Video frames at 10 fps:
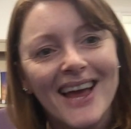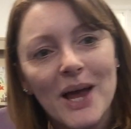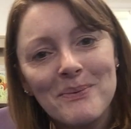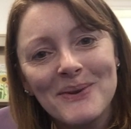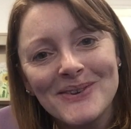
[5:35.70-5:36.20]

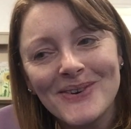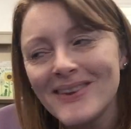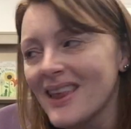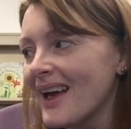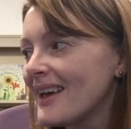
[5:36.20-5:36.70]
Hope you
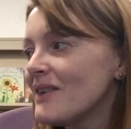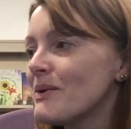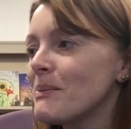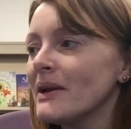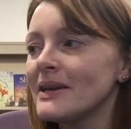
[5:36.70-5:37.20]
enjoyed that. It
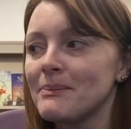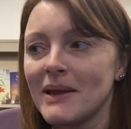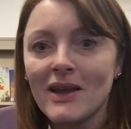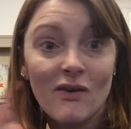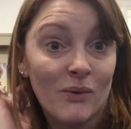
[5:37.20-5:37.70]
reminded
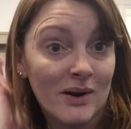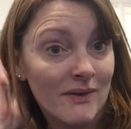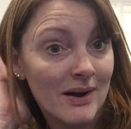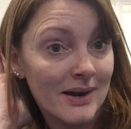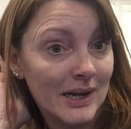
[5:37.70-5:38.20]
me of one of
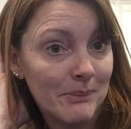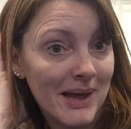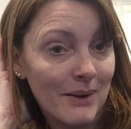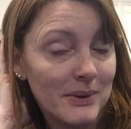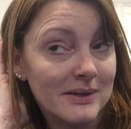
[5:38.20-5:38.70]
our learning
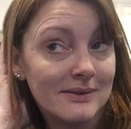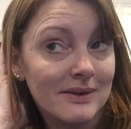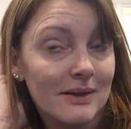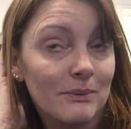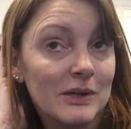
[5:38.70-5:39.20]
powers,
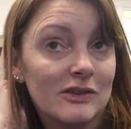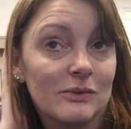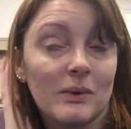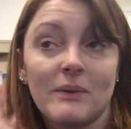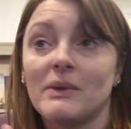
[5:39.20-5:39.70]
which is
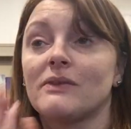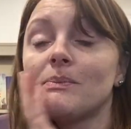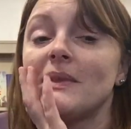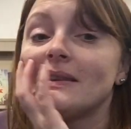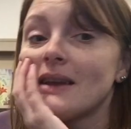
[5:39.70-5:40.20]
the ones
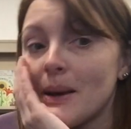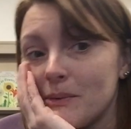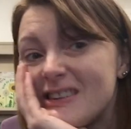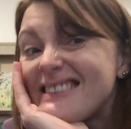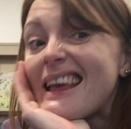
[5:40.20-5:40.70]
from this town,
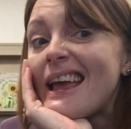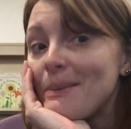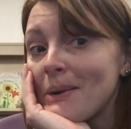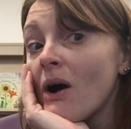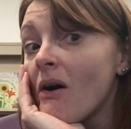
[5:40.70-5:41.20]
which is
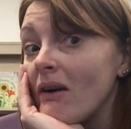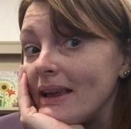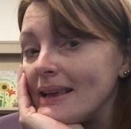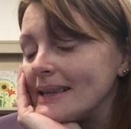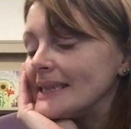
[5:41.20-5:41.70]
aim
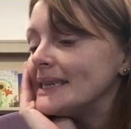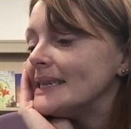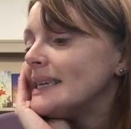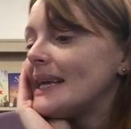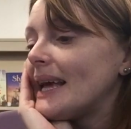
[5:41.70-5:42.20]

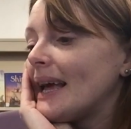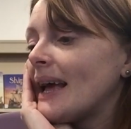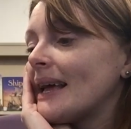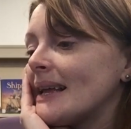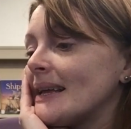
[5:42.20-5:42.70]
high.
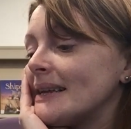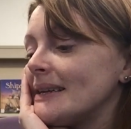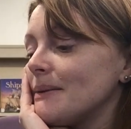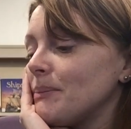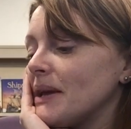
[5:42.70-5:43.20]
And
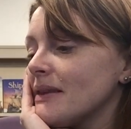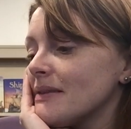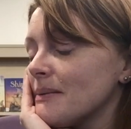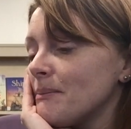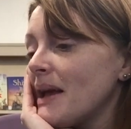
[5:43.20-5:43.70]

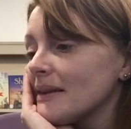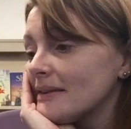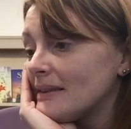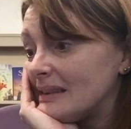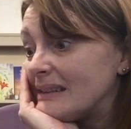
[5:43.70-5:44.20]
because Max
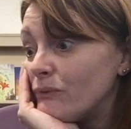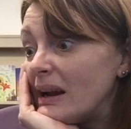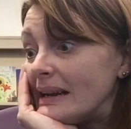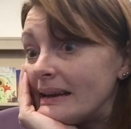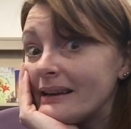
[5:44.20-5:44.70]

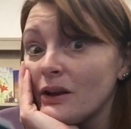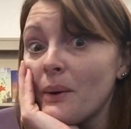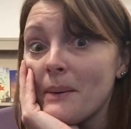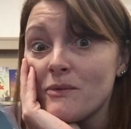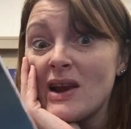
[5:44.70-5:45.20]
really did go
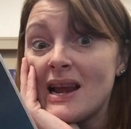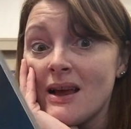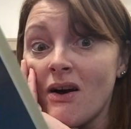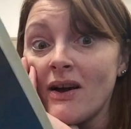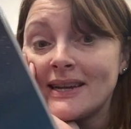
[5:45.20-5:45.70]
up really
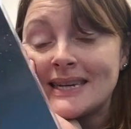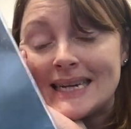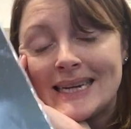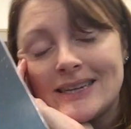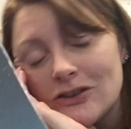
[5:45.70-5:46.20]
high,
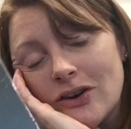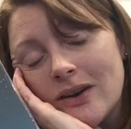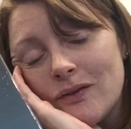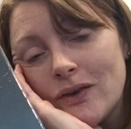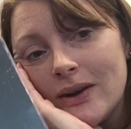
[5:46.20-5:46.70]
didn't he, to try
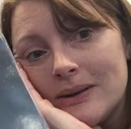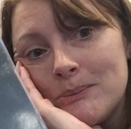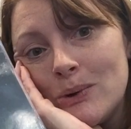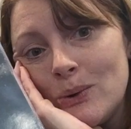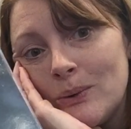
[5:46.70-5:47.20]
and find the
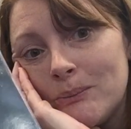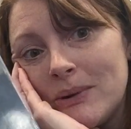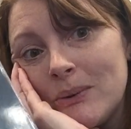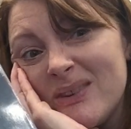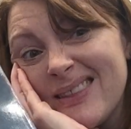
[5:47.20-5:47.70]
moon?
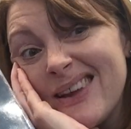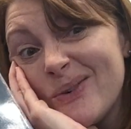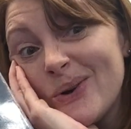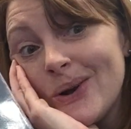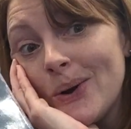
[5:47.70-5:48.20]
But it was there
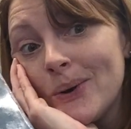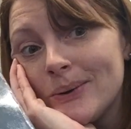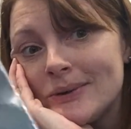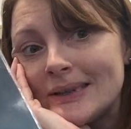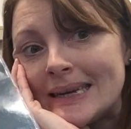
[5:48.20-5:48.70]
all along, it
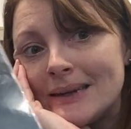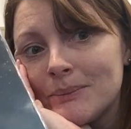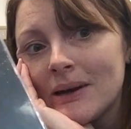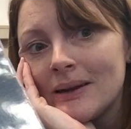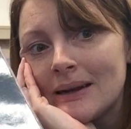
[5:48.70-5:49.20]
was just hidden
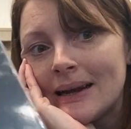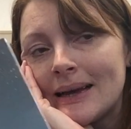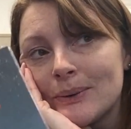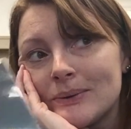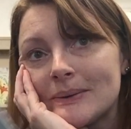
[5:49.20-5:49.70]
behind the
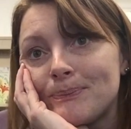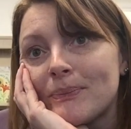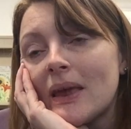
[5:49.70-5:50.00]
clouds.